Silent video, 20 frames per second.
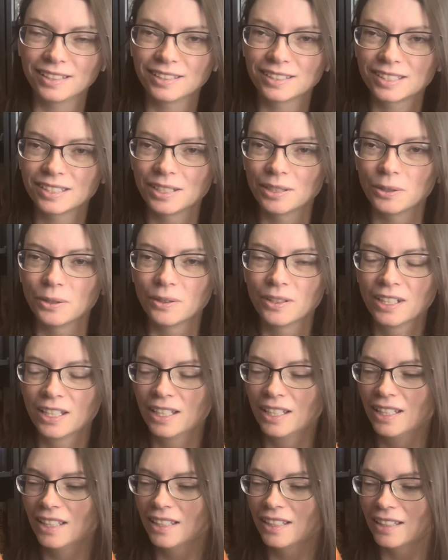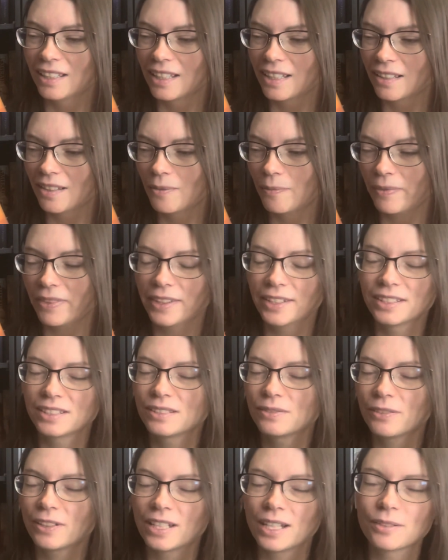So, like, this is
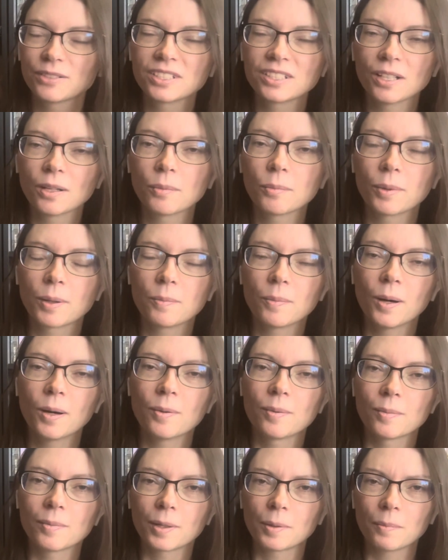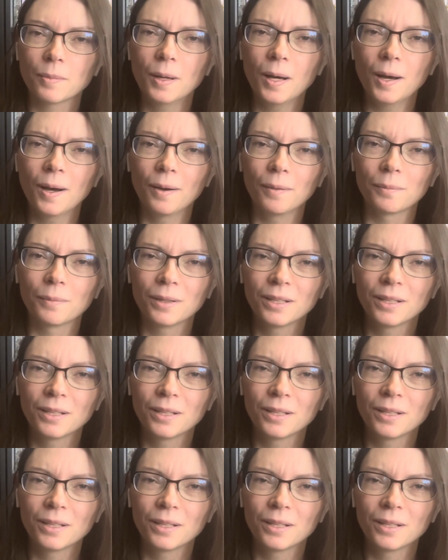funny. I was telling my mom, I'm like, Mom,